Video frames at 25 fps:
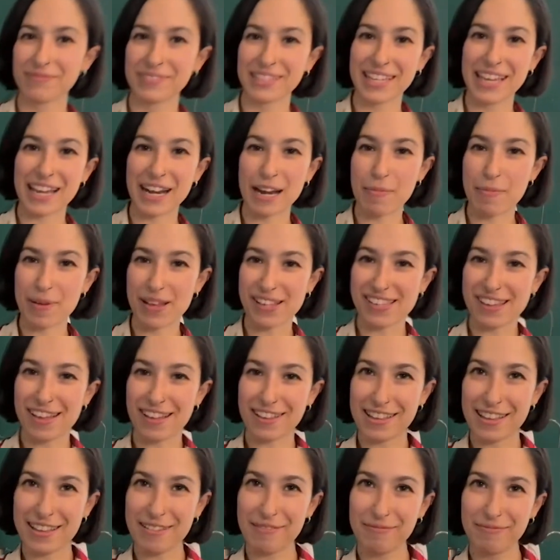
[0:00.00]
Che ne
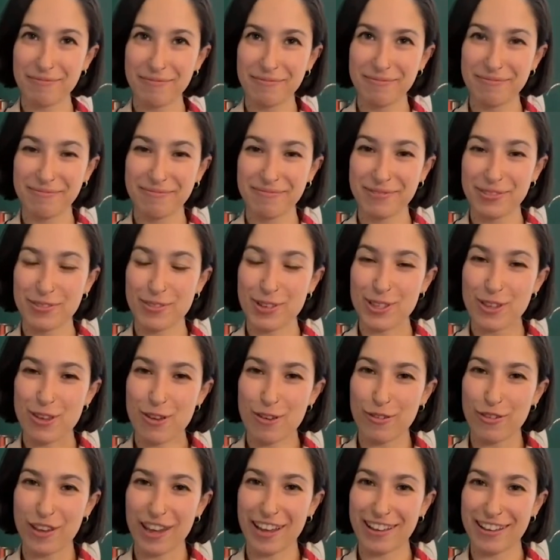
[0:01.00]
pensate? What do you
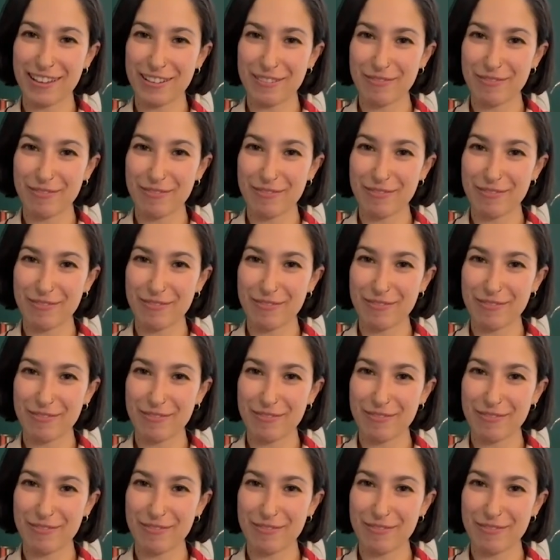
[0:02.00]
think?